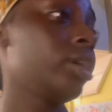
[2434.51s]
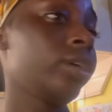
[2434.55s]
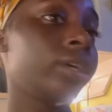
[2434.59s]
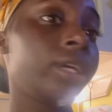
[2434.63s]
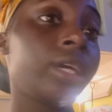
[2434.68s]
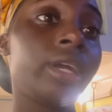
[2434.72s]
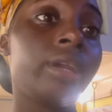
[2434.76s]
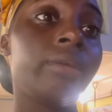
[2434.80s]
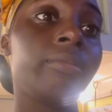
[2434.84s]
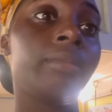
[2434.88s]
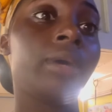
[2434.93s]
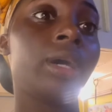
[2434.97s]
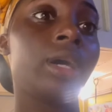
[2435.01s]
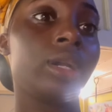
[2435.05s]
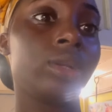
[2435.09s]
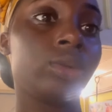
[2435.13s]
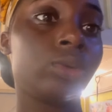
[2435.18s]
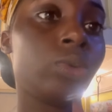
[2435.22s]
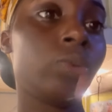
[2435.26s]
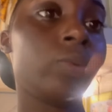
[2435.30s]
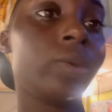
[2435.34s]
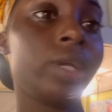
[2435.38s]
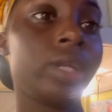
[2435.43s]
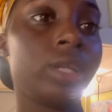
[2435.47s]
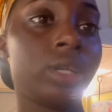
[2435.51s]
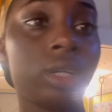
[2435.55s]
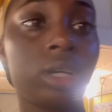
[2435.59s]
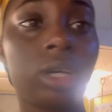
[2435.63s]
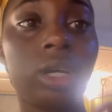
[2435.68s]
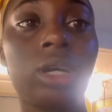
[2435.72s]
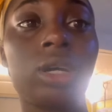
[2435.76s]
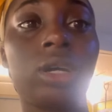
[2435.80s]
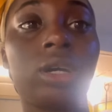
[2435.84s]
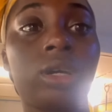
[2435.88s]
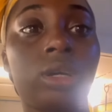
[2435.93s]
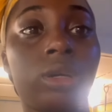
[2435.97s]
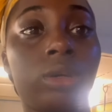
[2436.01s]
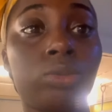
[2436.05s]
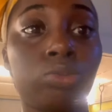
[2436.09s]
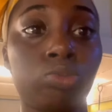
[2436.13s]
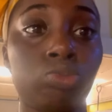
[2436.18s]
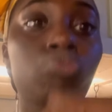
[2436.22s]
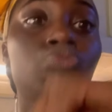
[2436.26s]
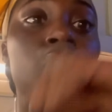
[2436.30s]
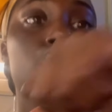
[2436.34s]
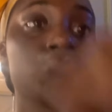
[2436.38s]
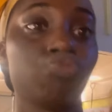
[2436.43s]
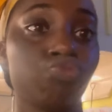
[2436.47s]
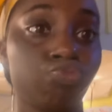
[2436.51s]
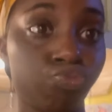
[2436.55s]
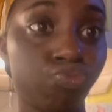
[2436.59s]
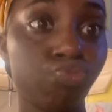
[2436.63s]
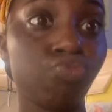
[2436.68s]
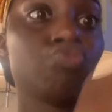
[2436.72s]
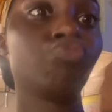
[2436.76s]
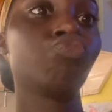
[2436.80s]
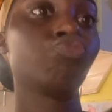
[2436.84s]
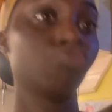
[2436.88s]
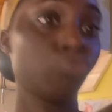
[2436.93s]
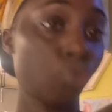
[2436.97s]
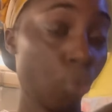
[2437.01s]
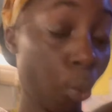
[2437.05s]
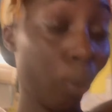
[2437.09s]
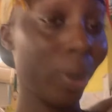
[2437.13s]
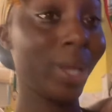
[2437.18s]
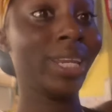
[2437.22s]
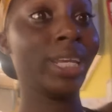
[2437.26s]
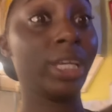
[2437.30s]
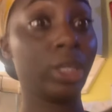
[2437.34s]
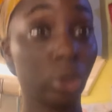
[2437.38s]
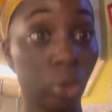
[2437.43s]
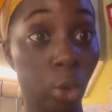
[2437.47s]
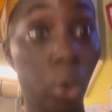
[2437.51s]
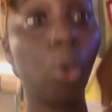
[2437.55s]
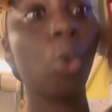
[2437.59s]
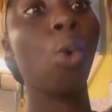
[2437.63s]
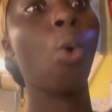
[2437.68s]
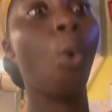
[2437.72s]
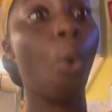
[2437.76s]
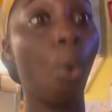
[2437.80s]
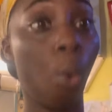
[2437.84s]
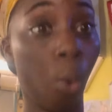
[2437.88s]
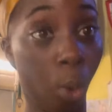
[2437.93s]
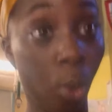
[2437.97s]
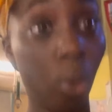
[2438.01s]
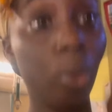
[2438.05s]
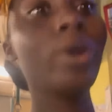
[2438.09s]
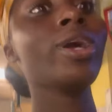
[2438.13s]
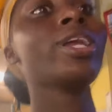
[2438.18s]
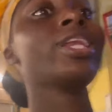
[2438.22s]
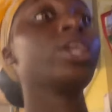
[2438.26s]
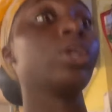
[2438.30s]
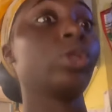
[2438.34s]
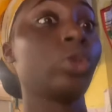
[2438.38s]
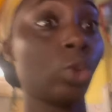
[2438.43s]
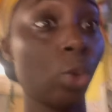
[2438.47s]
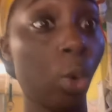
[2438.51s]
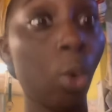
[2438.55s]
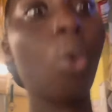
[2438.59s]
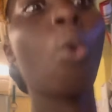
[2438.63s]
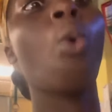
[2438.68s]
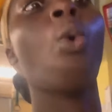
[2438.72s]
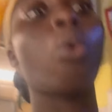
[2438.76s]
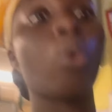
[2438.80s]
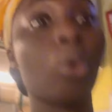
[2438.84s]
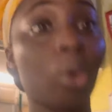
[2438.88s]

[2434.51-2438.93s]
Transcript: get the ball going, cause we need to cook.